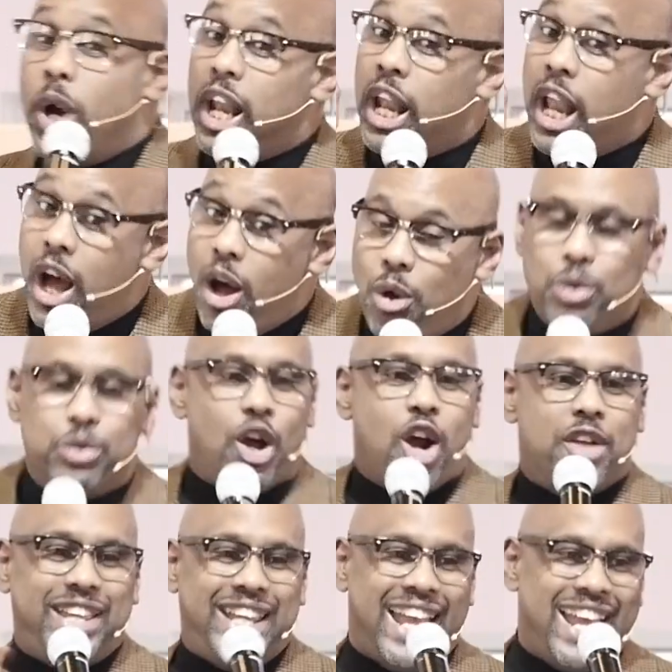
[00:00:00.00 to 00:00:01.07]
alone
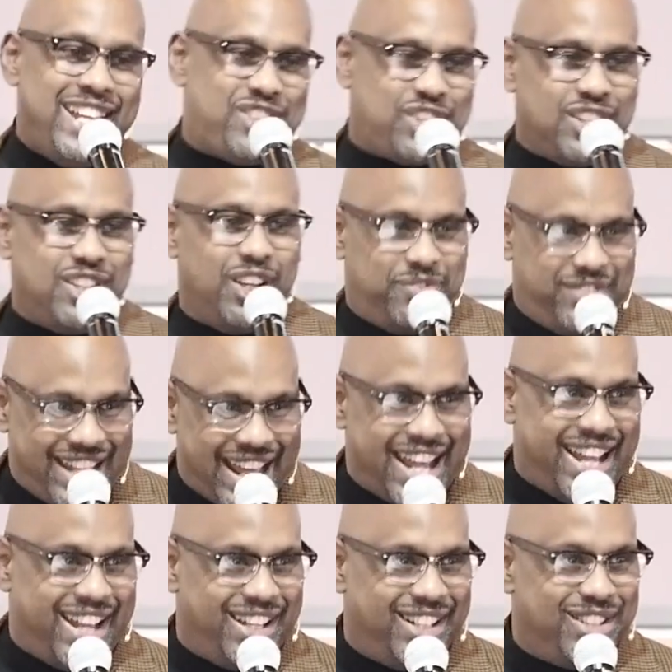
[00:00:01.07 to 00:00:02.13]
are the Ancient of
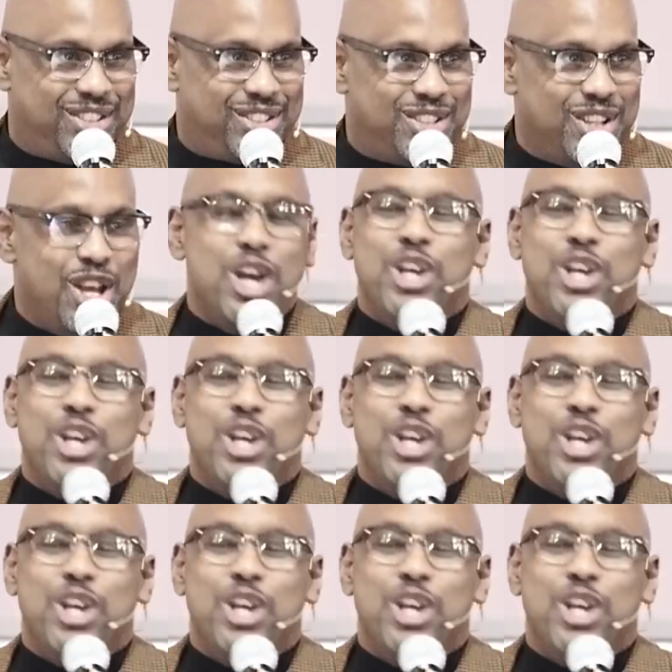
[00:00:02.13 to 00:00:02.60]
Days.